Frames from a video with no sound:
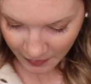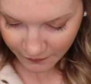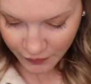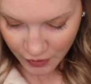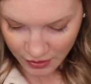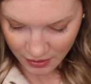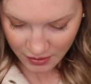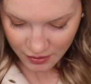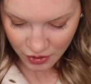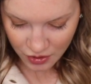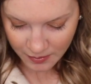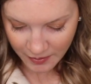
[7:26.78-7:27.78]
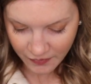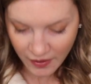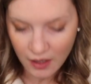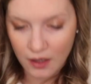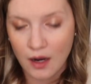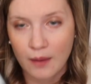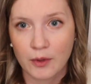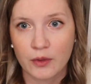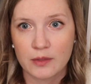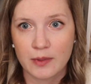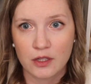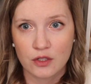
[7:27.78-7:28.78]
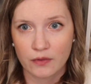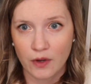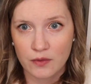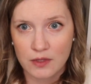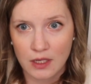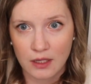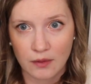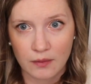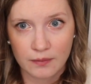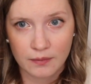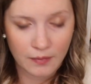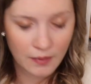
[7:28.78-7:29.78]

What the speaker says: But first, just to be fair, I'm going to put the two phones in it.